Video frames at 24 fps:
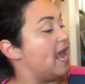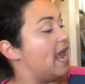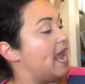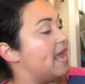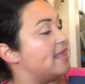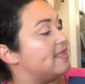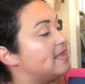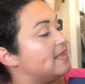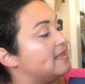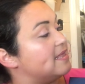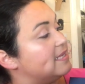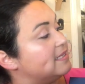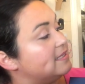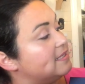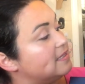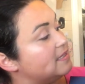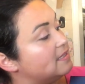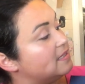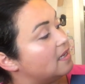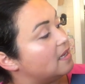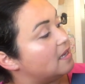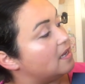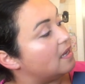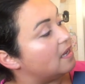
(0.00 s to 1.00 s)
And then this
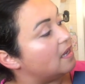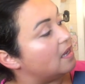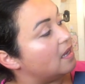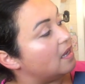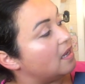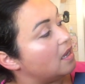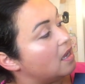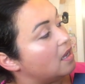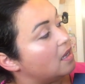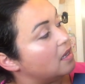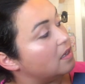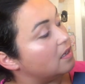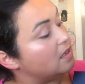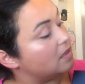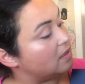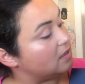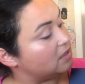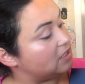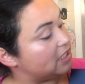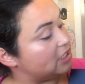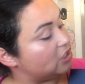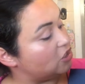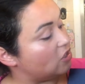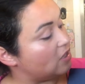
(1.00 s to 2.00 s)
is the
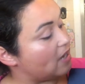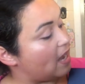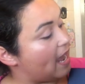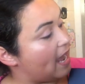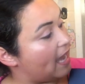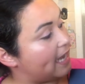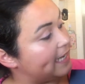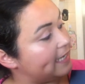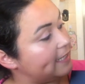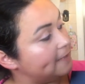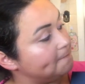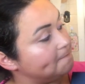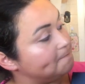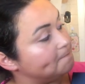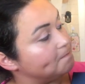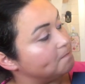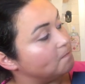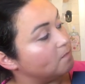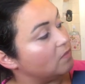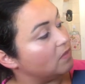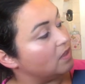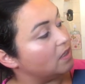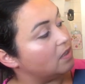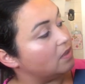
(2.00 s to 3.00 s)
teacher guide
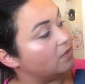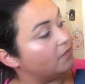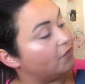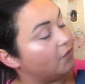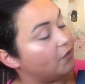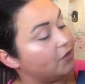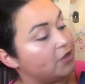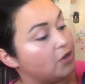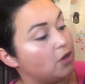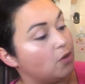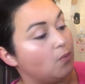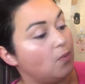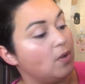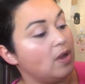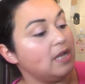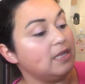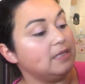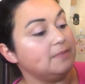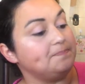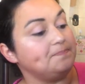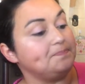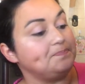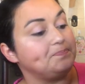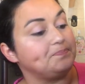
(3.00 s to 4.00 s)
for year one.